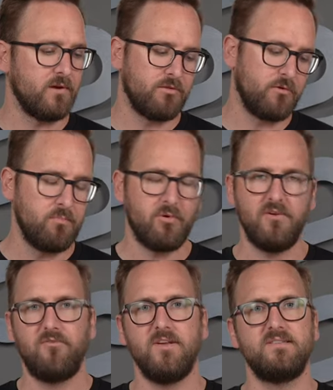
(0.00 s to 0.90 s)
their three
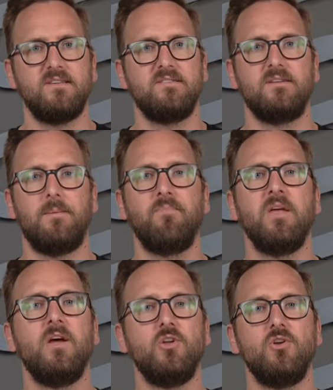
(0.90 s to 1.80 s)
point fit system.
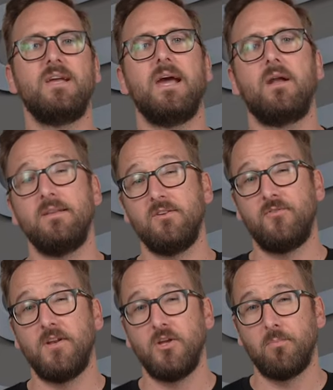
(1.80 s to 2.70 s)
You can count on these
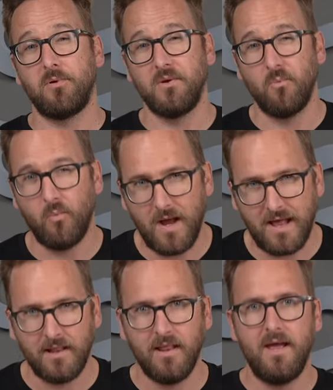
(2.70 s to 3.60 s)
fitting you pretty
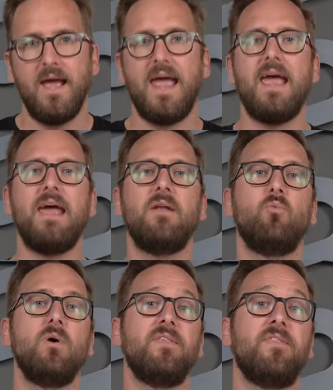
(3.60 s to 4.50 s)
well. And
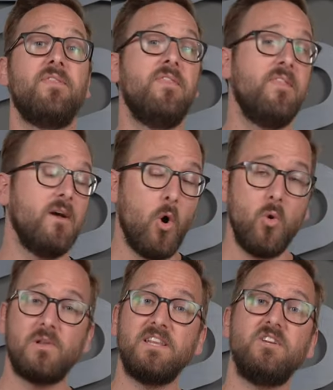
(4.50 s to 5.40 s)
with
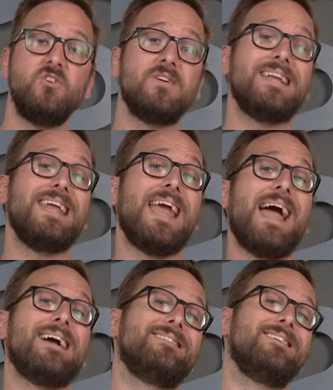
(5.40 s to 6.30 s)
Oakley, you're getting
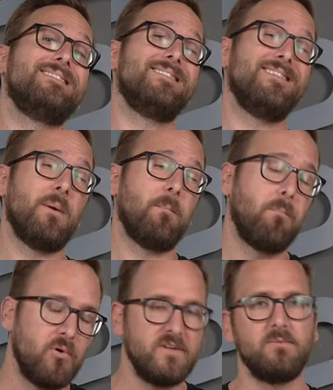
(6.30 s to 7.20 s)
access to their
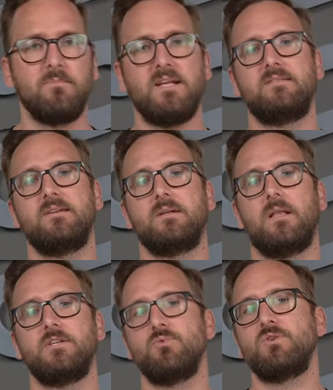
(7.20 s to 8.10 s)
Prizm lens
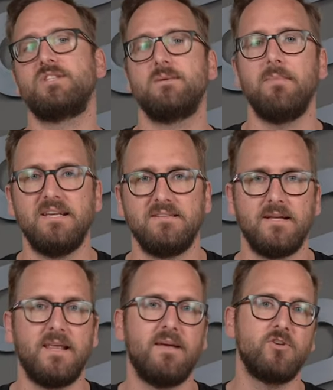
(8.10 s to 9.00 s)
technology, which is amazing.
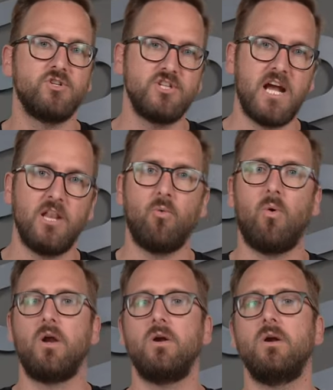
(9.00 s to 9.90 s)
And they have their shallow
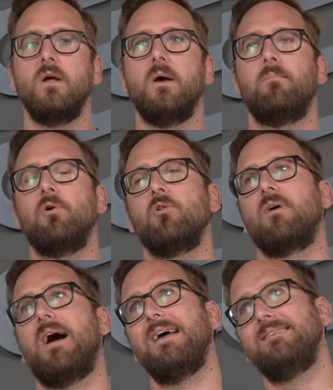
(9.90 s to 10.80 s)
water
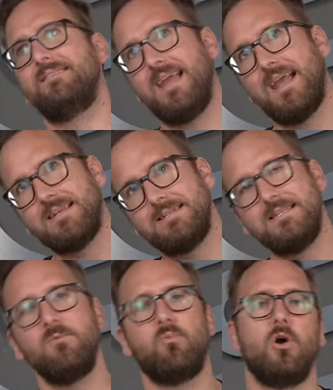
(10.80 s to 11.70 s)
polarized and
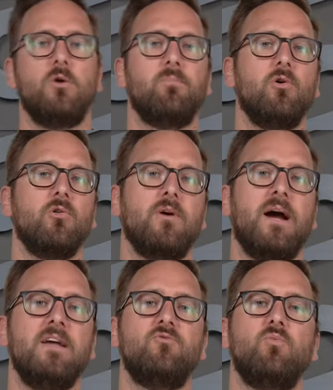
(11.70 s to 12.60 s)
deep water
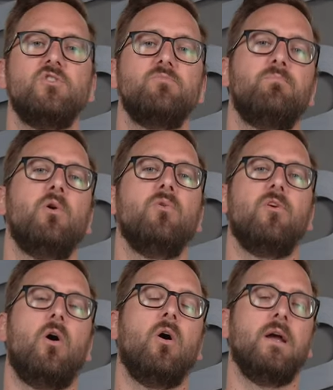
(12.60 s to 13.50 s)
polarized, which both
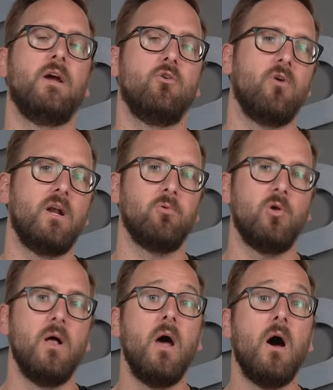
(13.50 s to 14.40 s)
are incredible.